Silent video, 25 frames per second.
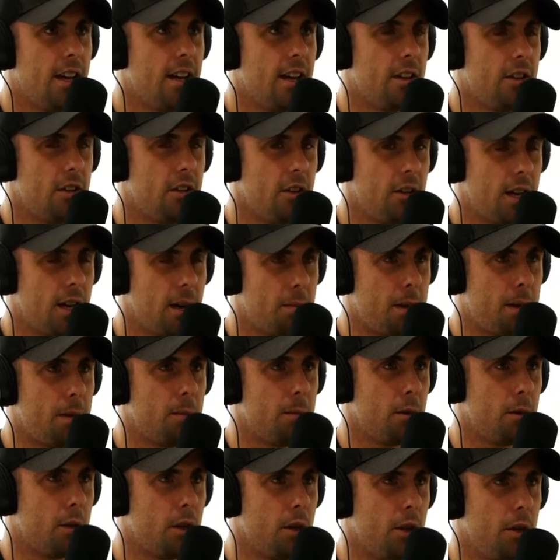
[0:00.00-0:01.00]
Do you get
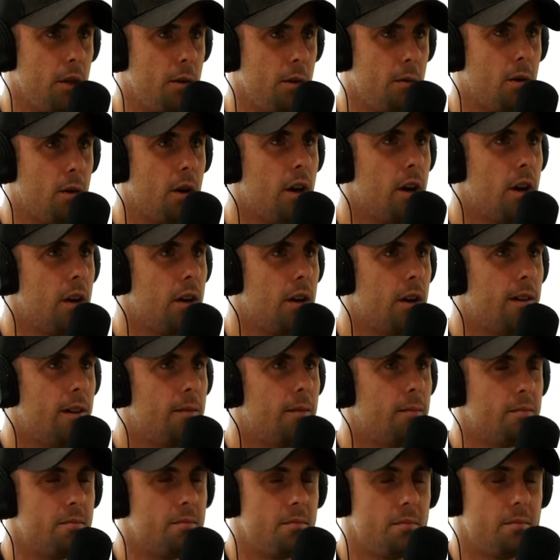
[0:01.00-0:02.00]
people who
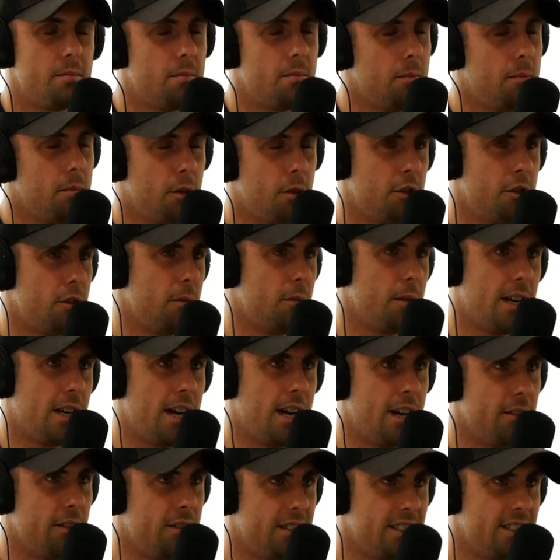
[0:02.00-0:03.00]
push to a
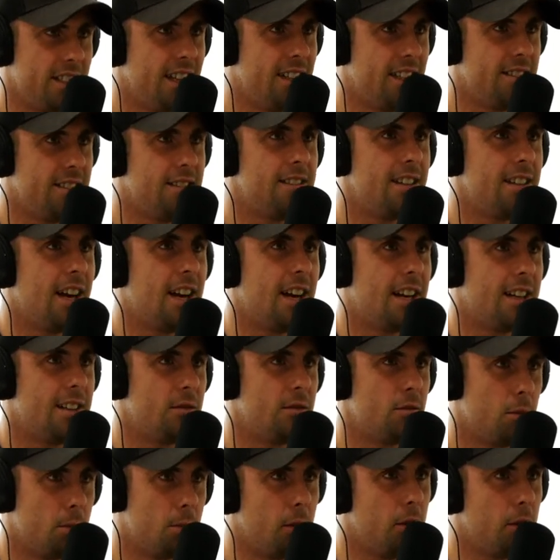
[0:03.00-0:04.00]
9 or a 10 and
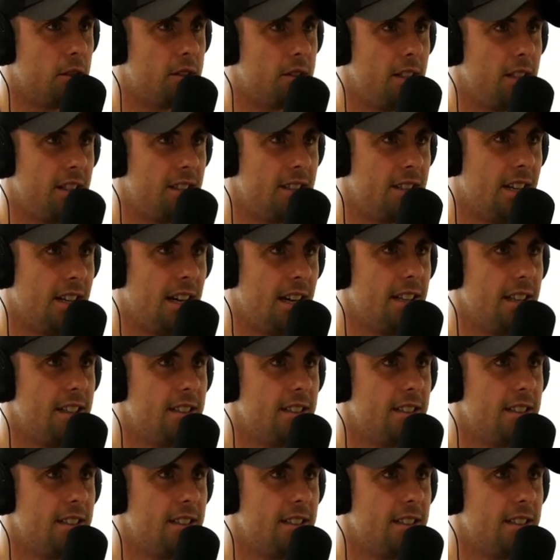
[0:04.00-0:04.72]
report it as an 8?